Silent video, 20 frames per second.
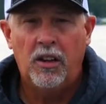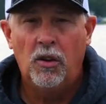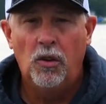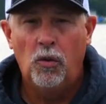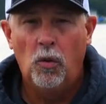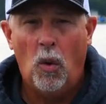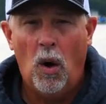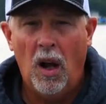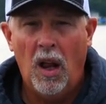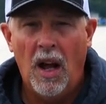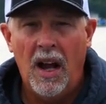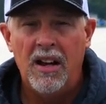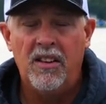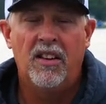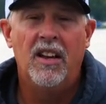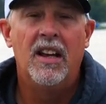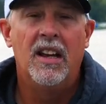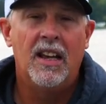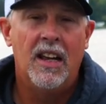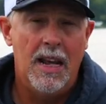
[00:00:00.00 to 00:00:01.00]
those
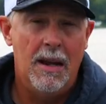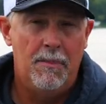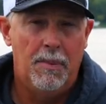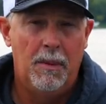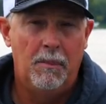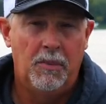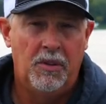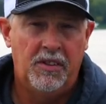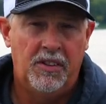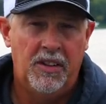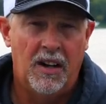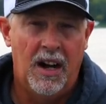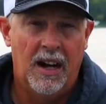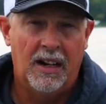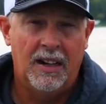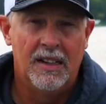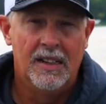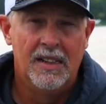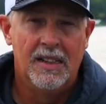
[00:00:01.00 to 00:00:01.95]
walleyes and keep them stuck.